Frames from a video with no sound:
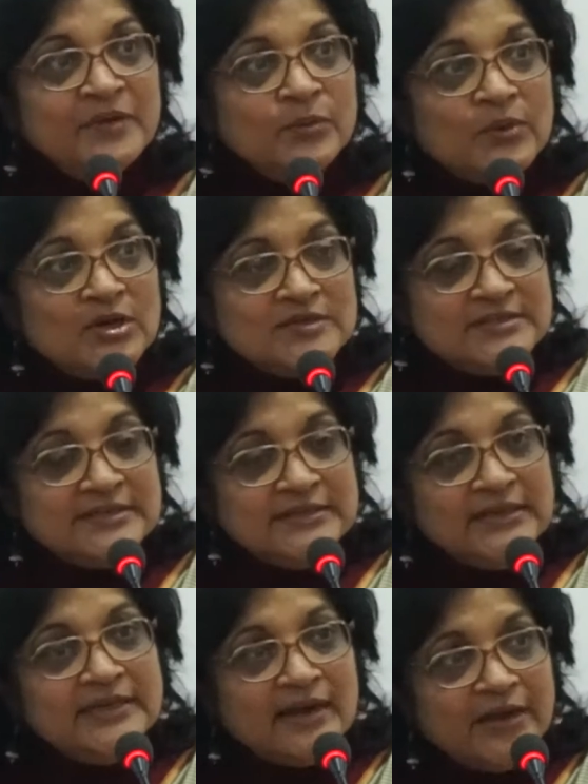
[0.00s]
What
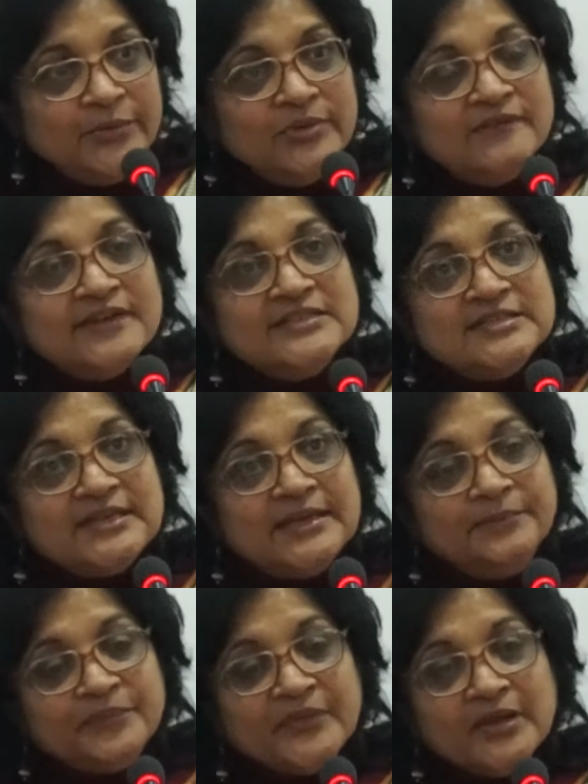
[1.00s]
happened was that in our
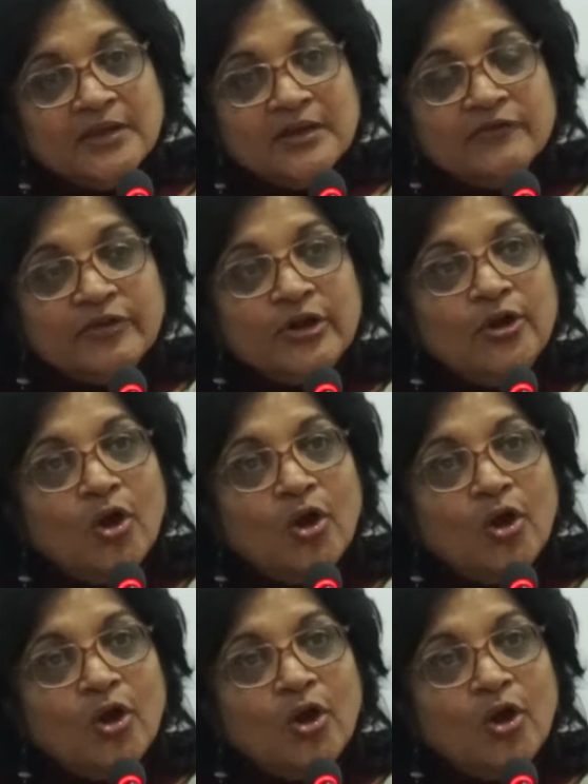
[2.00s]
university,